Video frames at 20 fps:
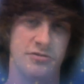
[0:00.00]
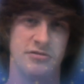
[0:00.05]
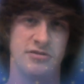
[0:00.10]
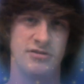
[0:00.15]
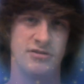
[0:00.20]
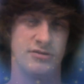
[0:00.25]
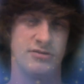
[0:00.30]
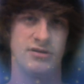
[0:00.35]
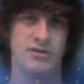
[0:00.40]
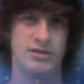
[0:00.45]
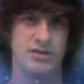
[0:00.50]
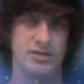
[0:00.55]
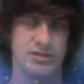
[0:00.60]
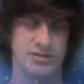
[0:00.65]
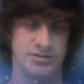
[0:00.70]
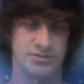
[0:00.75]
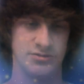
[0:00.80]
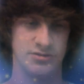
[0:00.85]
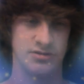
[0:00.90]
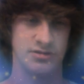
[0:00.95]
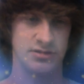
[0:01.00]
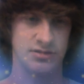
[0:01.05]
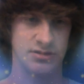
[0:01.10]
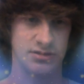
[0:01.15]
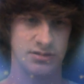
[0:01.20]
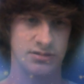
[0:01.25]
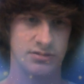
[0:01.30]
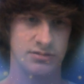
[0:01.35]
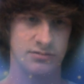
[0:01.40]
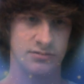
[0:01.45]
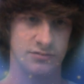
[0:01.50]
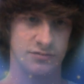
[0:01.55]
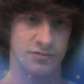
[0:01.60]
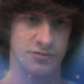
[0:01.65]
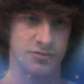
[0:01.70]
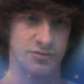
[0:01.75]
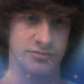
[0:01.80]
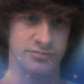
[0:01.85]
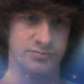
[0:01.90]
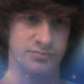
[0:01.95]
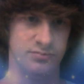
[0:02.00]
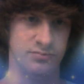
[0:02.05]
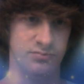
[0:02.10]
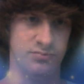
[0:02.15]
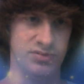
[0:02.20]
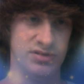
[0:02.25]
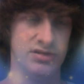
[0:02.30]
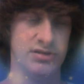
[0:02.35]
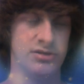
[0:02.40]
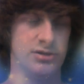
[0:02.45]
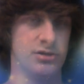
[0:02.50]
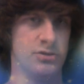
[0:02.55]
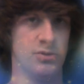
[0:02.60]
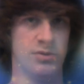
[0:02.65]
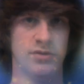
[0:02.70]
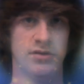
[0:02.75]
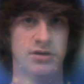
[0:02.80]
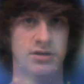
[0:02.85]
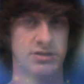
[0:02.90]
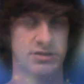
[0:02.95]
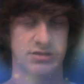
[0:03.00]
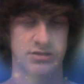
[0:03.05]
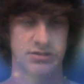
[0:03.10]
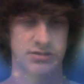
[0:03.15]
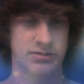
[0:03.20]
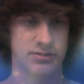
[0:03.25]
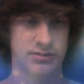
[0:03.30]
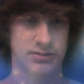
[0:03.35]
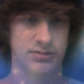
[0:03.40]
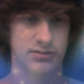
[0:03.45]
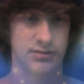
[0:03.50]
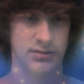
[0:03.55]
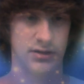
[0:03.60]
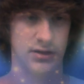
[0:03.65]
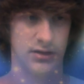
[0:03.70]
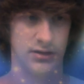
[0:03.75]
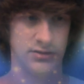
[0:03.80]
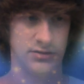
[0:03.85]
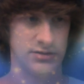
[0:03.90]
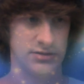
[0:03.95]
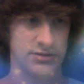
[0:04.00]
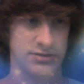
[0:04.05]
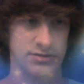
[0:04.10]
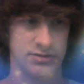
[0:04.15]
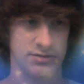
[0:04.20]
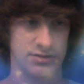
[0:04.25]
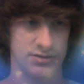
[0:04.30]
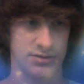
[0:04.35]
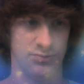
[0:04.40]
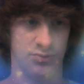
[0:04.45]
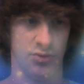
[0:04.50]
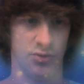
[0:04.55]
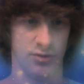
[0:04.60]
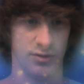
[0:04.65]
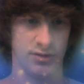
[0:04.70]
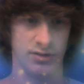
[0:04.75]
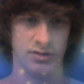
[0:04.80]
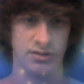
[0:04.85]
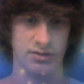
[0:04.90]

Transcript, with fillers: thank you guys really for being here with us and just supporting